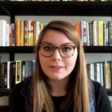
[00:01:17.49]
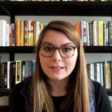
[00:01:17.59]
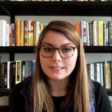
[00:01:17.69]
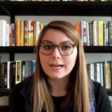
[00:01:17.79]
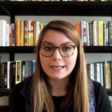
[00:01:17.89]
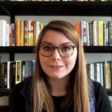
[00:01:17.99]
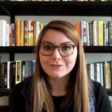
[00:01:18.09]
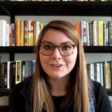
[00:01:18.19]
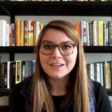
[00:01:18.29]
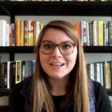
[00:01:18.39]
this kind
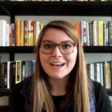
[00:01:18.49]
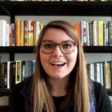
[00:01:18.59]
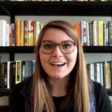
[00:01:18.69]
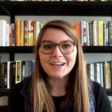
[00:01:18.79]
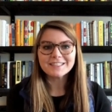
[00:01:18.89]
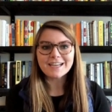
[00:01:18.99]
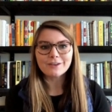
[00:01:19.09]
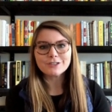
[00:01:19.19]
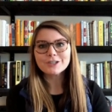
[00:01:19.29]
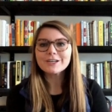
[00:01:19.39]
of uh,
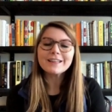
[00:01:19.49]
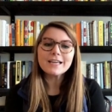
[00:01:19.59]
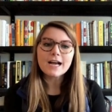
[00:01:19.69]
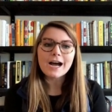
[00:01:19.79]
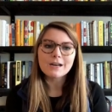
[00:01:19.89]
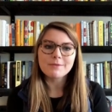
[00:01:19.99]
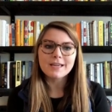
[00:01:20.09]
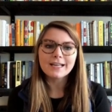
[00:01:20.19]
downturn in the economy.